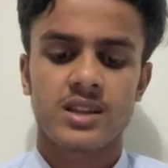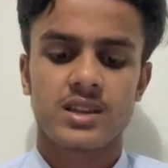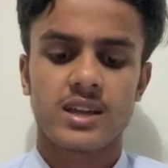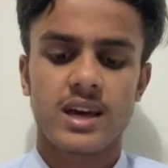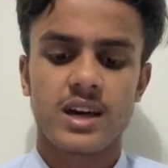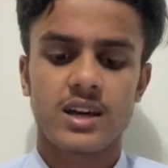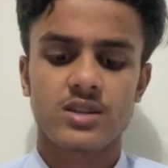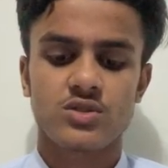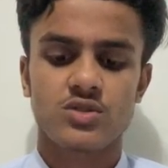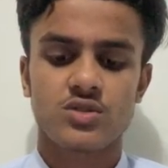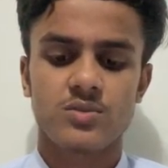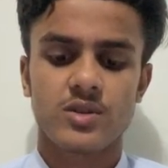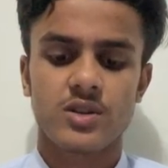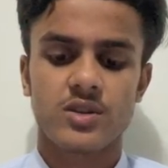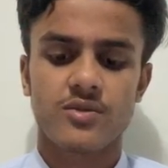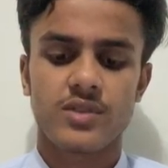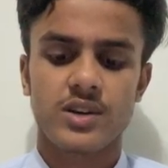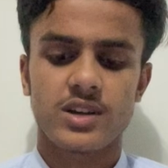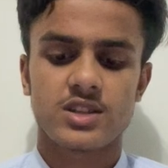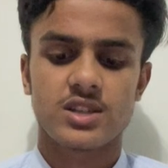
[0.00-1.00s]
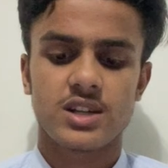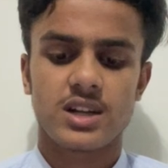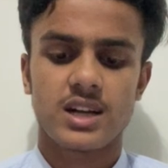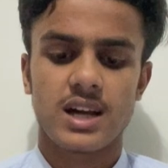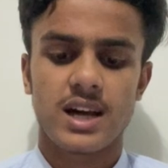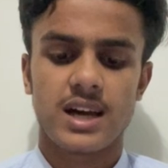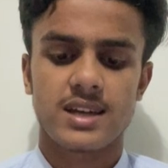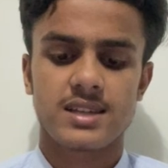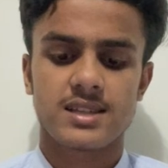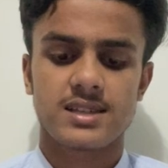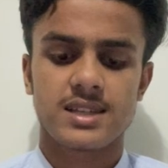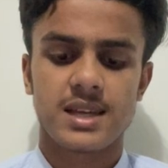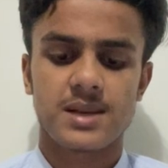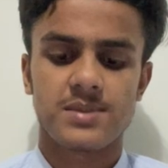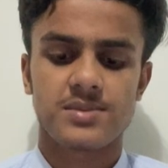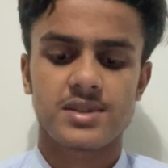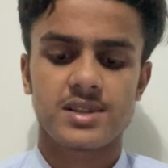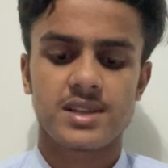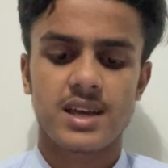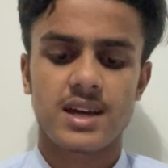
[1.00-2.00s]
Thanks to manufacturers like
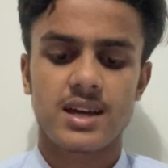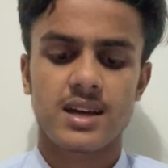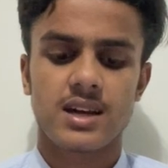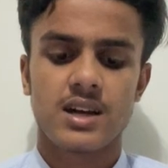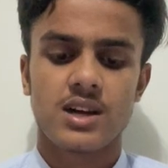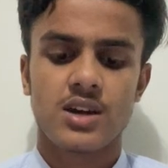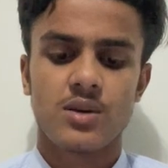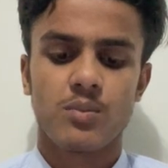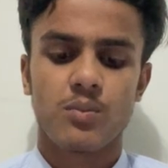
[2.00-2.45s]
Samsung,